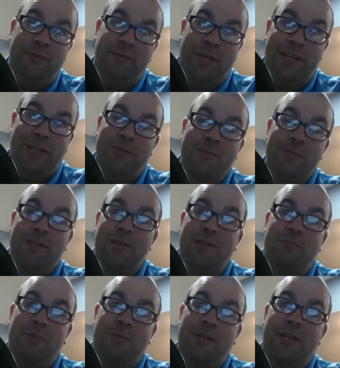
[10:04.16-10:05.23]
it comes into
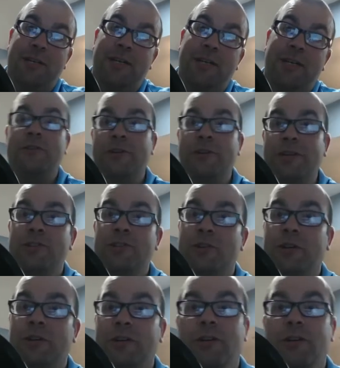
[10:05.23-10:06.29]
play, you get to draw a
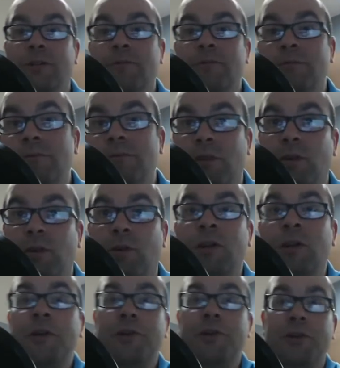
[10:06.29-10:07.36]
card. So
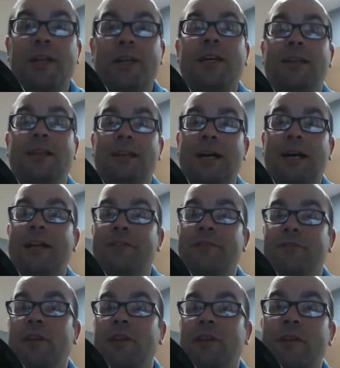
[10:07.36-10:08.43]
you're getting a lot
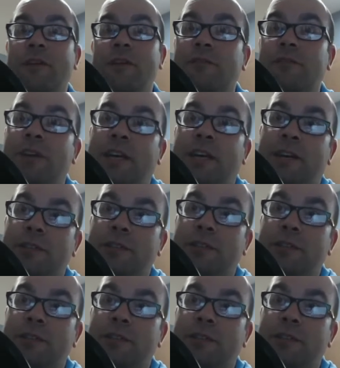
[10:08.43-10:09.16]
of advantage for